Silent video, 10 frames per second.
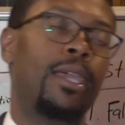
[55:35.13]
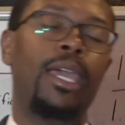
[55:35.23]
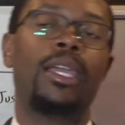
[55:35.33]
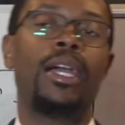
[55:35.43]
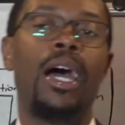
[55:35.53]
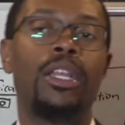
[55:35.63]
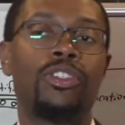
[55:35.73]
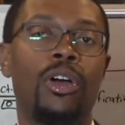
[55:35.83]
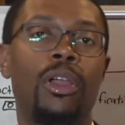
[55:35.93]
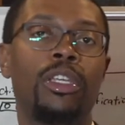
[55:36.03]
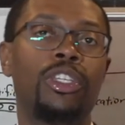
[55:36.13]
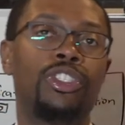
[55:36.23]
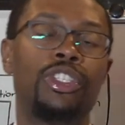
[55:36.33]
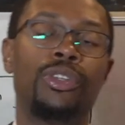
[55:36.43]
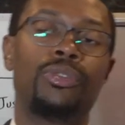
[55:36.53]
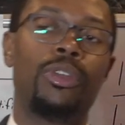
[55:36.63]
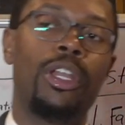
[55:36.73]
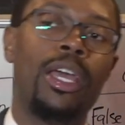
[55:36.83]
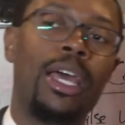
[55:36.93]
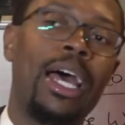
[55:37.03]
And God is calling his
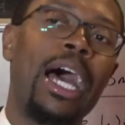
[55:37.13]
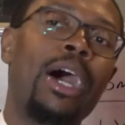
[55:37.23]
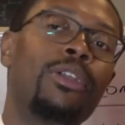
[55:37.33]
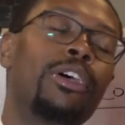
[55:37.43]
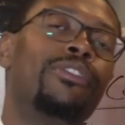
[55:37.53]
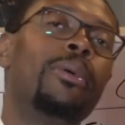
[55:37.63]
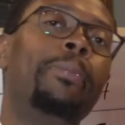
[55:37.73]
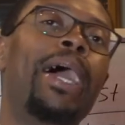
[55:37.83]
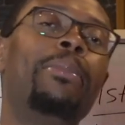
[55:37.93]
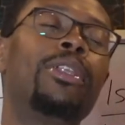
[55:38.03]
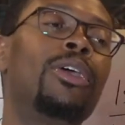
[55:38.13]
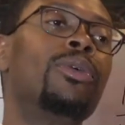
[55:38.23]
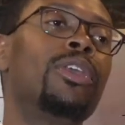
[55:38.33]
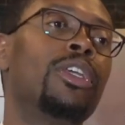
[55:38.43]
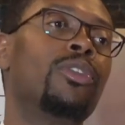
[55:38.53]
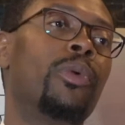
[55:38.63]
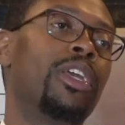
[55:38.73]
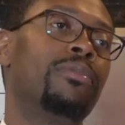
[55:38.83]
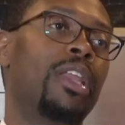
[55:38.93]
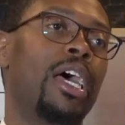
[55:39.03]
children out of the Babylonian way
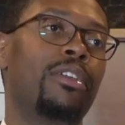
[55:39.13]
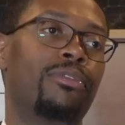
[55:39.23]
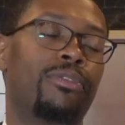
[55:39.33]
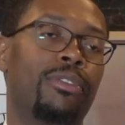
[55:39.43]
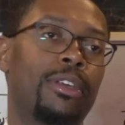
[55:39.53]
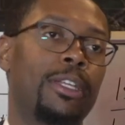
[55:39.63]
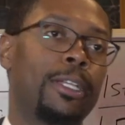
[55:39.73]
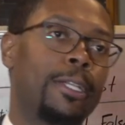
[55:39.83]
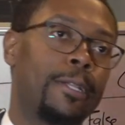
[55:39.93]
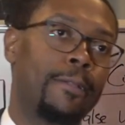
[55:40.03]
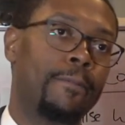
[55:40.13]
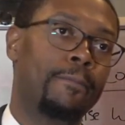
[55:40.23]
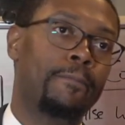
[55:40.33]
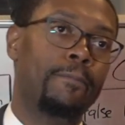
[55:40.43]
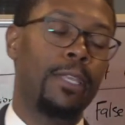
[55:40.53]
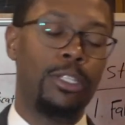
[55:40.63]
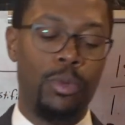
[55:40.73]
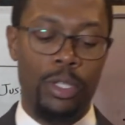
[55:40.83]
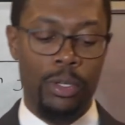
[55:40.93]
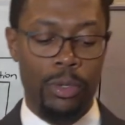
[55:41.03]
of life, is
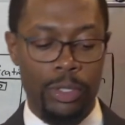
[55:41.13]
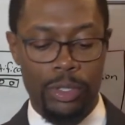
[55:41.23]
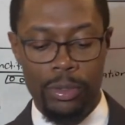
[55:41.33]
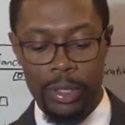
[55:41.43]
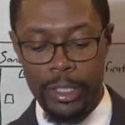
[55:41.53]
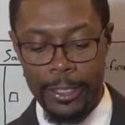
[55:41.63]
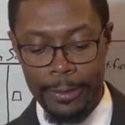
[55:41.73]
what the Lord is doing.